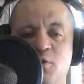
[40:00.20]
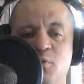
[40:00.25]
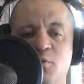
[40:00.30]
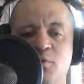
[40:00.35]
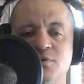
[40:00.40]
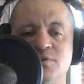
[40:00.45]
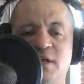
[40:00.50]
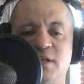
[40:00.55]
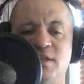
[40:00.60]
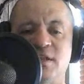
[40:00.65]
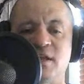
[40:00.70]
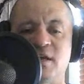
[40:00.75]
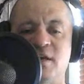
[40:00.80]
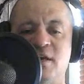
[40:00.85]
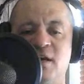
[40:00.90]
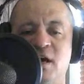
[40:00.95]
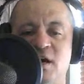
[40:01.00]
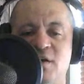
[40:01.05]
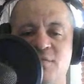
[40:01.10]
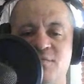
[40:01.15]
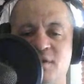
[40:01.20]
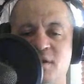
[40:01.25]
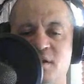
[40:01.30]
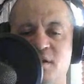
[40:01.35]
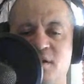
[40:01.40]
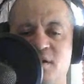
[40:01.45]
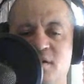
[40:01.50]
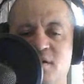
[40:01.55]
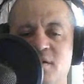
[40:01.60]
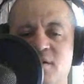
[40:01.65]
was that the
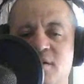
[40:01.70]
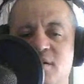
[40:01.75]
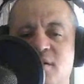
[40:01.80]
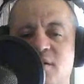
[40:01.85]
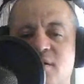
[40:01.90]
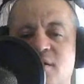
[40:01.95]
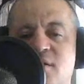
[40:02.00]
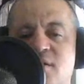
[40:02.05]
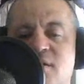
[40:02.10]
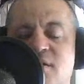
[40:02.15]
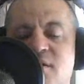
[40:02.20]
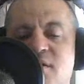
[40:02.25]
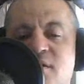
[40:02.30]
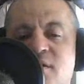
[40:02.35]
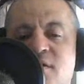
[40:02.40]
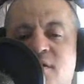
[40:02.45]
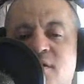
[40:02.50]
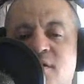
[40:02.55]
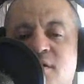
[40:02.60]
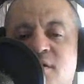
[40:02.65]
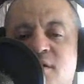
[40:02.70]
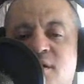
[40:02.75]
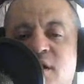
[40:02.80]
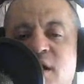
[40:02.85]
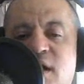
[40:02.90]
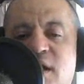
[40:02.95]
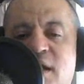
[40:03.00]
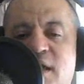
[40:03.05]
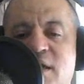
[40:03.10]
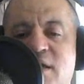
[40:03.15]
Coven
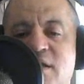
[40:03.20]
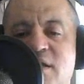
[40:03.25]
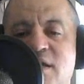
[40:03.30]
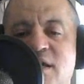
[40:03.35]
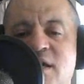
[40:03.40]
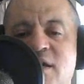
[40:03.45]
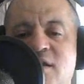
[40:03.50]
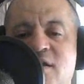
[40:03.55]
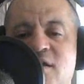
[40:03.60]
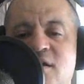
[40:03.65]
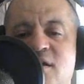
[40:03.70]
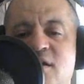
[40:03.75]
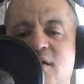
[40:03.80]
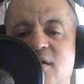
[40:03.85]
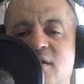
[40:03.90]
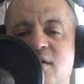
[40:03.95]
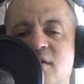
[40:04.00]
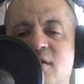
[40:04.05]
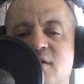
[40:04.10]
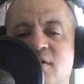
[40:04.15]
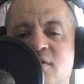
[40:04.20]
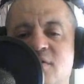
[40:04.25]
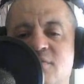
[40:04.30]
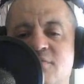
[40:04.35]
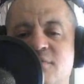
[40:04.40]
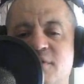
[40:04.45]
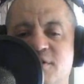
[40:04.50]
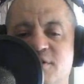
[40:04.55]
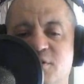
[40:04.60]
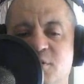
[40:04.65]
got a clean
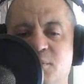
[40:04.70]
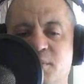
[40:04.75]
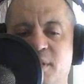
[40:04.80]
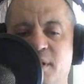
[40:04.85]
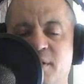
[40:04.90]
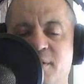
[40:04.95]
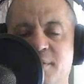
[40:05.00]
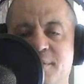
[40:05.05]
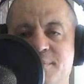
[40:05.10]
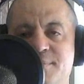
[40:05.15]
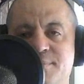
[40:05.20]
victory.